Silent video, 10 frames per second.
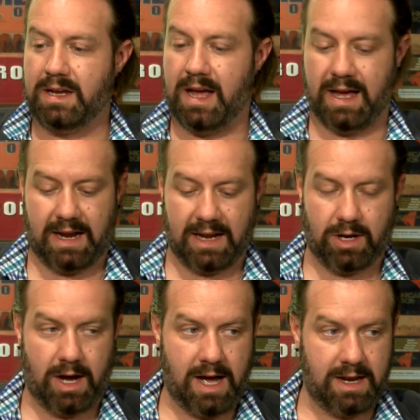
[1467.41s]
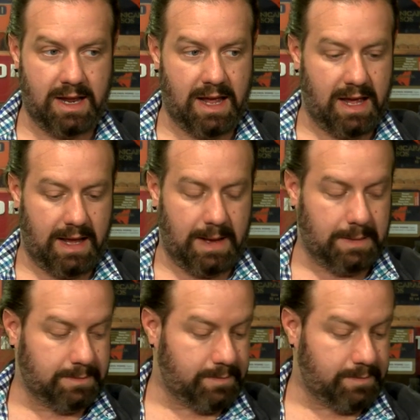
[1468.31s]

And I got a,